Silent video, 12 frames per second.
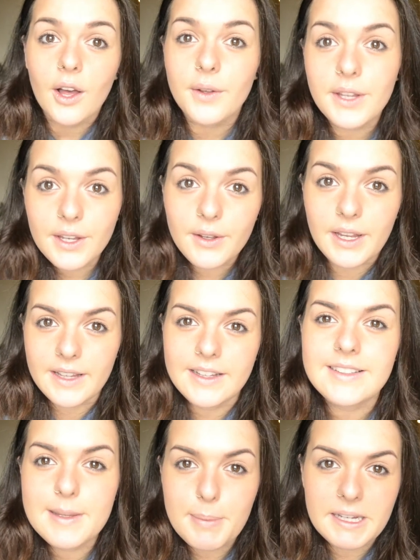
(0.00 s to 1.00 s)
Okie dokie, and
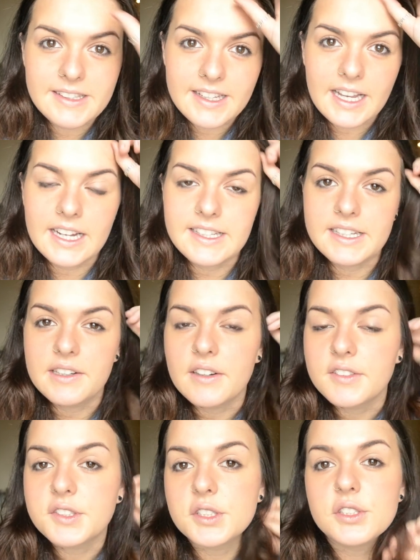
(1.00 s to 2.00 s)
that's the basic idea
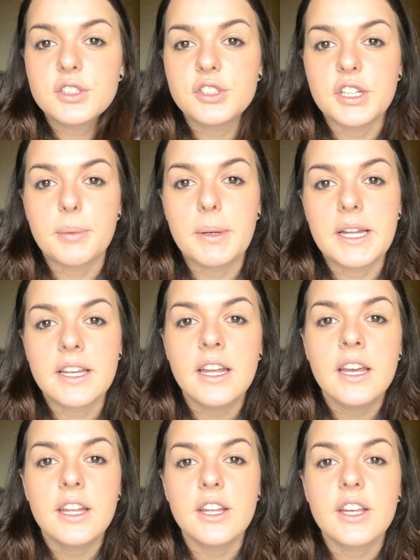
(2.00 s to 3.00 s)
of sun stripping.
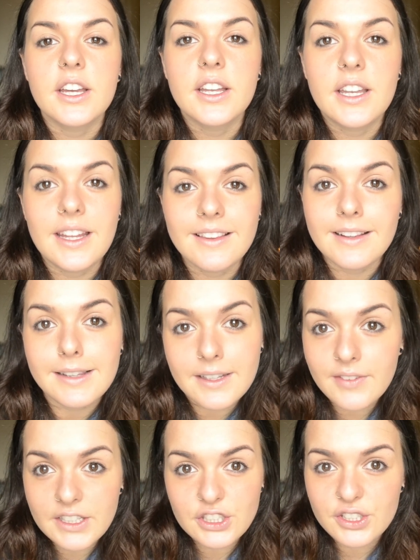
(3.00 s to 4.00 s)
You can either
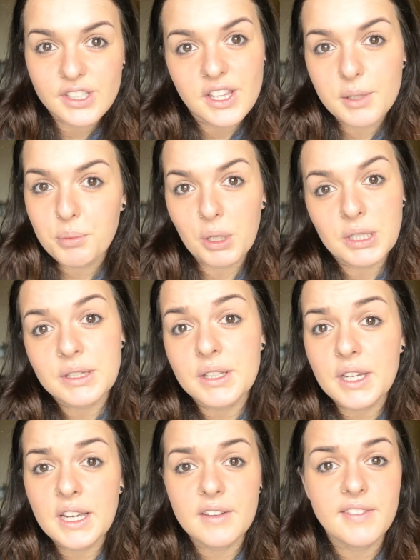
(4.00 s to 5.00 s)
leave it just at the
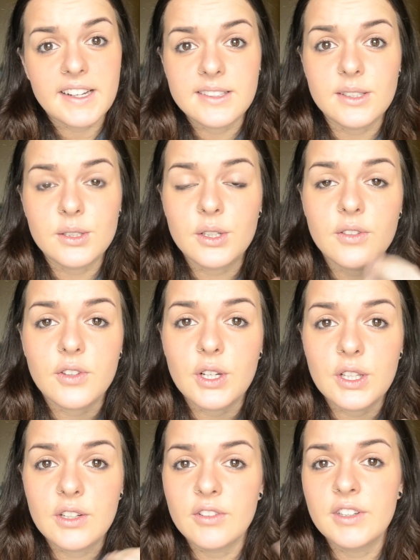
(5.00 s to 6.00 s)
bronzer if that's the sort of
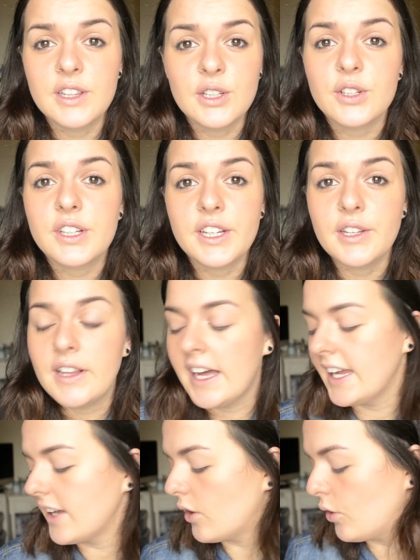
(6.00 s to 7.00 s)
colour and look you
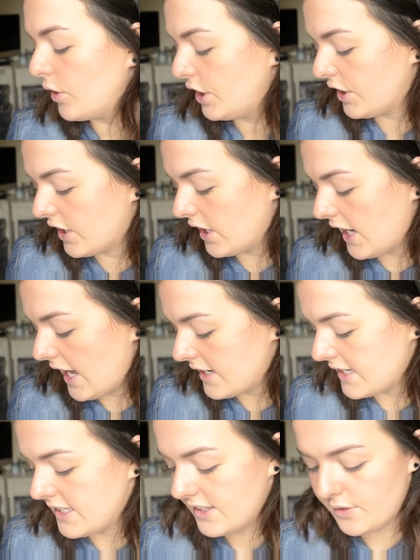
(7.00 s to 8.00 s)
like, or you can
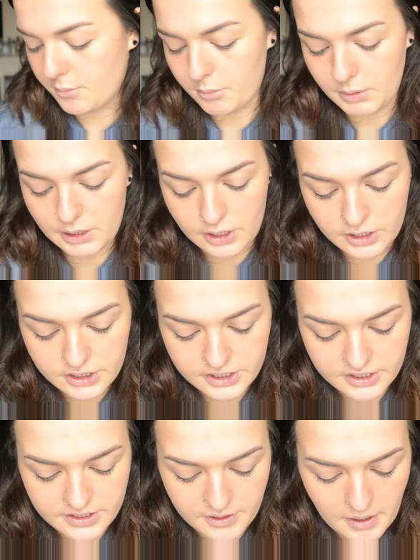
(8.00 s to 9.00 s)
add in some
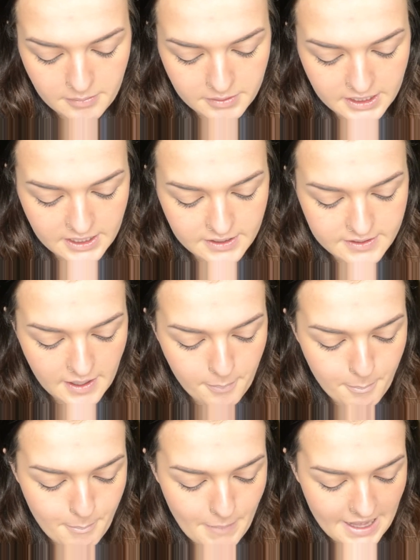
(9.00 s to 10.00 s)
blush. So I'm going to use a
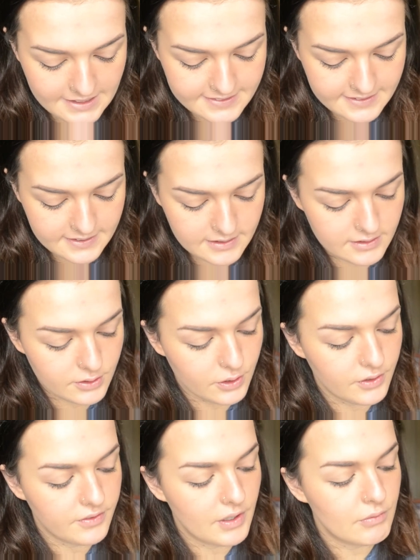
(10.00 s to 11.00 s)
matte sort
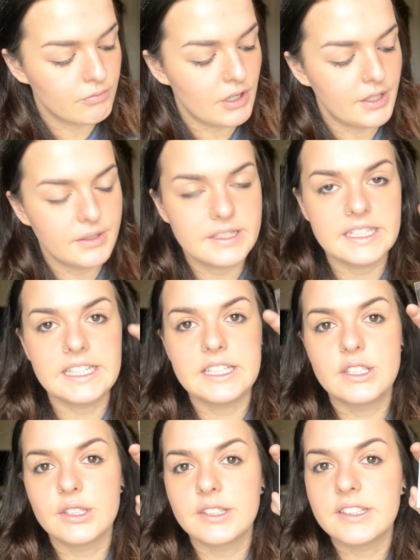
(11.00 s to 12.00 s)
of rosy
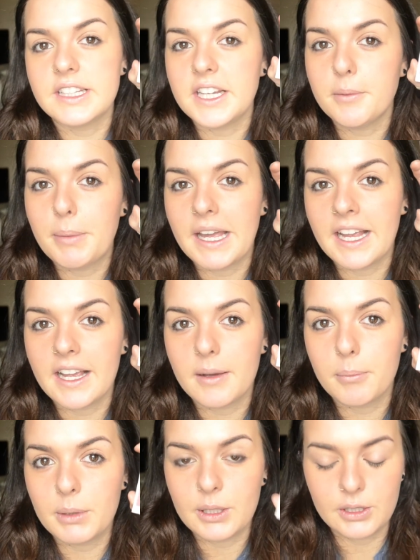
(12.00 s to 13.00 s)
dusty pink
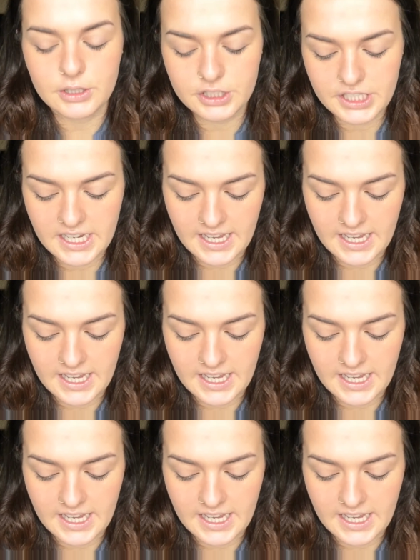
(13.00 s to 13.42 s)
blush